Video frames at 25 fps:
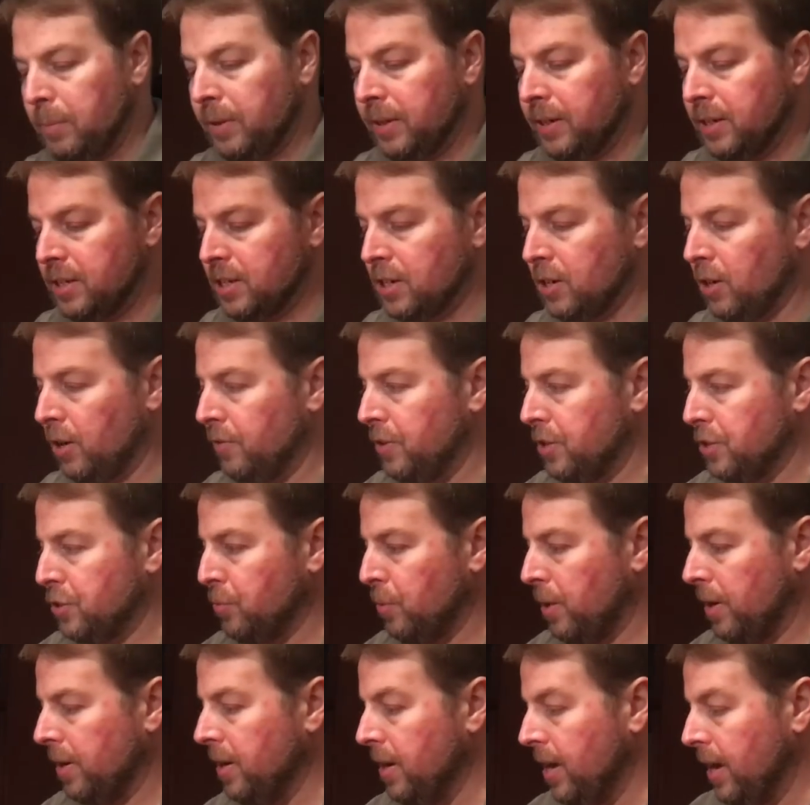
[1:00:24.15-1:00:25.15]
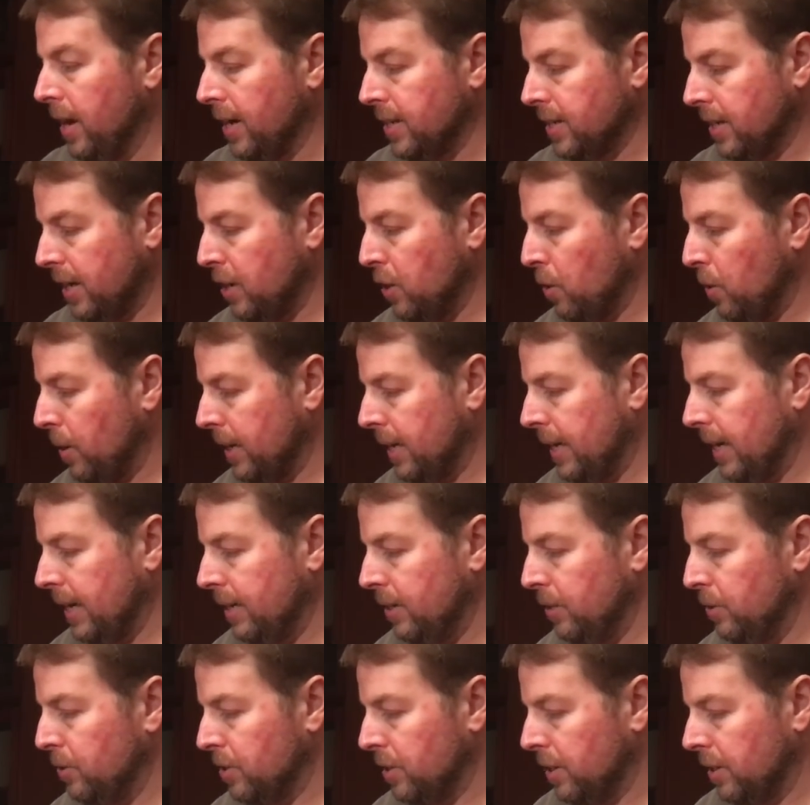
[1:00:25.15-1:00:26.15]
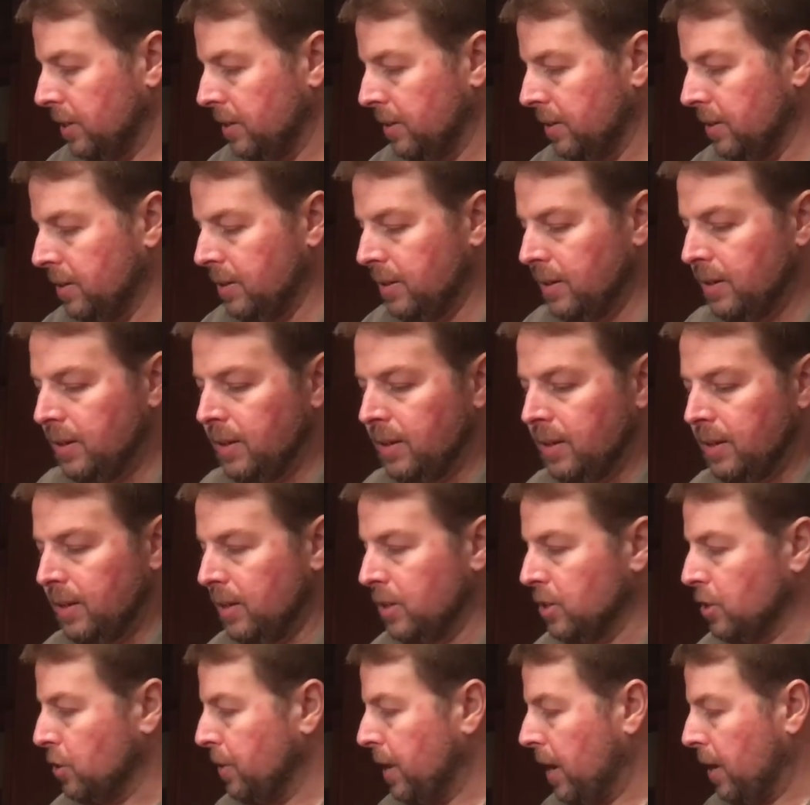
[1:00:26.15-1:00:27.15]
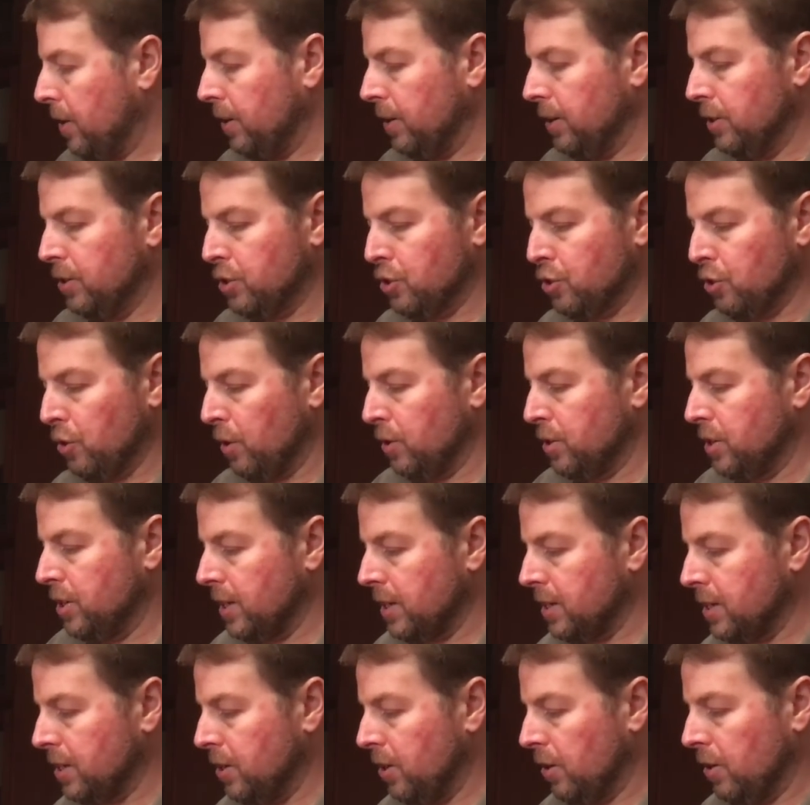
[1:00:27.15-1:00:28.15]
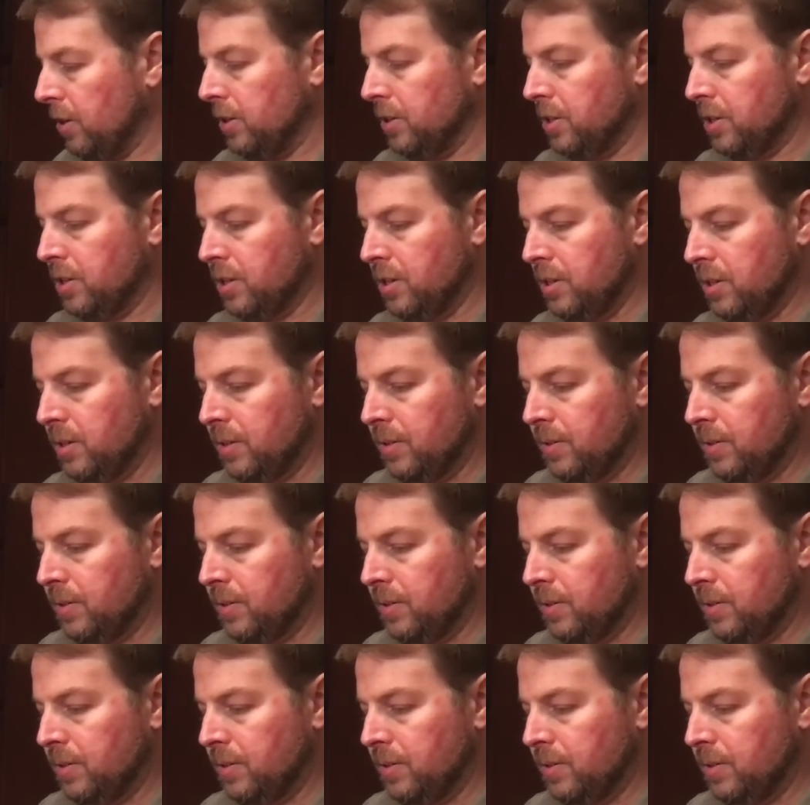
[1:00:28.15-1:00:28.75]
only going to discard this one because I know I can't use it. So now I'm going to draw 6 cards.